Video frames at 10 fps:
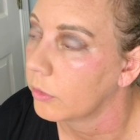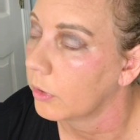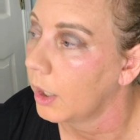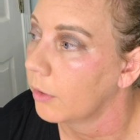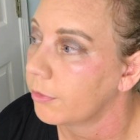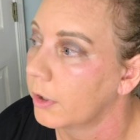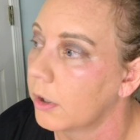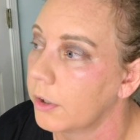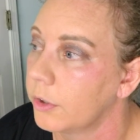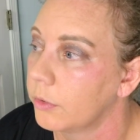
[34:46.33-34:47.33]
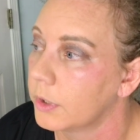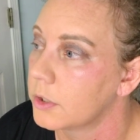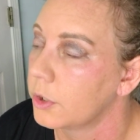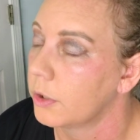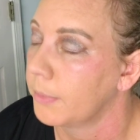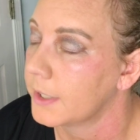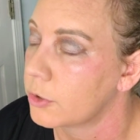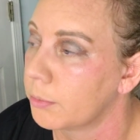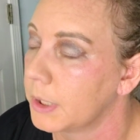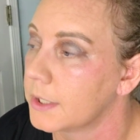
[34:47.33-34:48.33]
How far are you into your
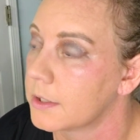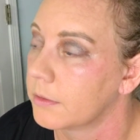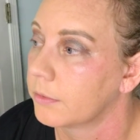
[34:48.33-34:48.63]
masterpiece?